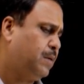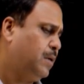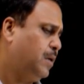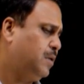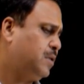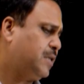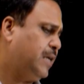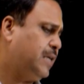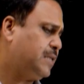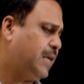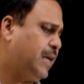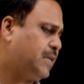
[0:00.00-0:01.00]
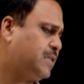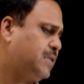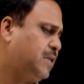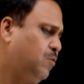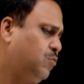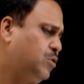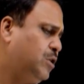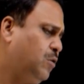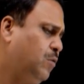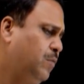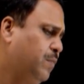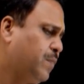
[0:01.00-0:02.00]
In this case, x is equal to
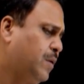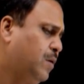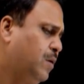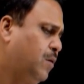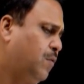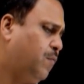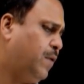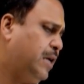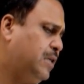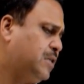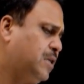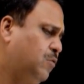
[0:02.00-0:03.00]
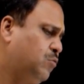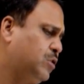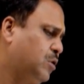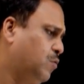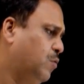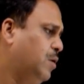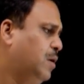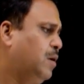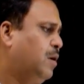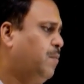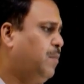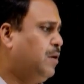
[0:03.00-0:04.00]
0, y is equal to 0.
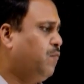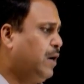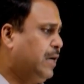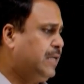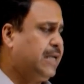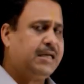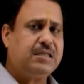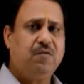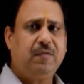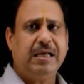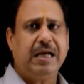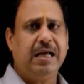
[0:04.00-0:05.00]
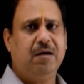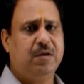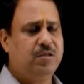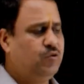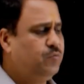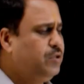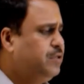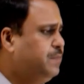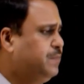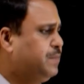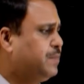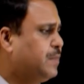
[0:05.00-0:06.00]
But what is x and y I have assumed?
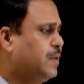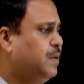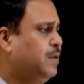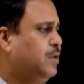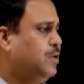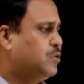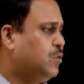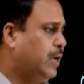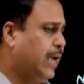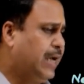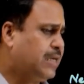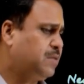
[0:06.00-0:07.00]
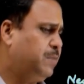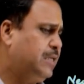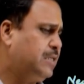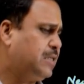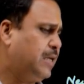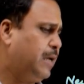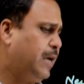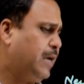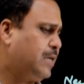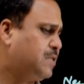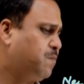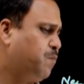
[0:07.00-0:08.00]
So x means
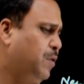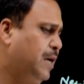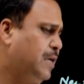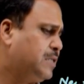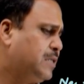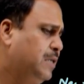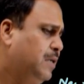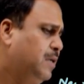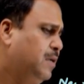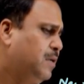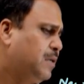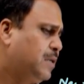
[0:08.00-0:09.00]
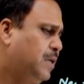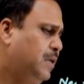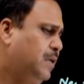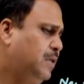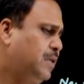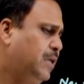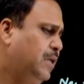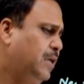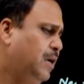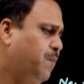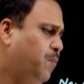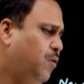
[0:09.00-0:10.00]
x plus 33
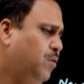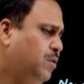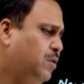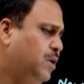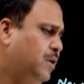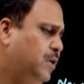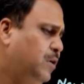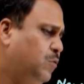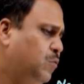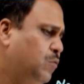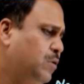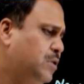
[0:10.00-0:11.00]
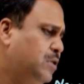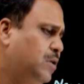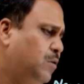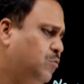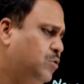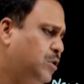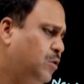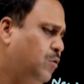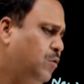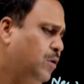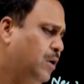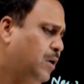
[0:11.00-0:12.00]
upon 32 is equal to
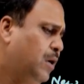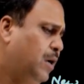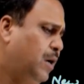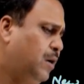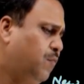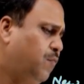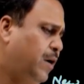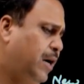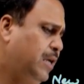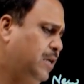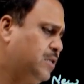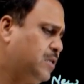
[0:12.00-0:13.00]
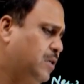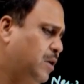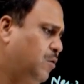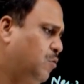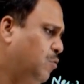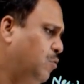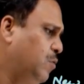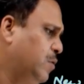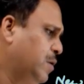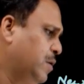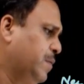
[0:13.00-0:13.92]
0 and y is equal to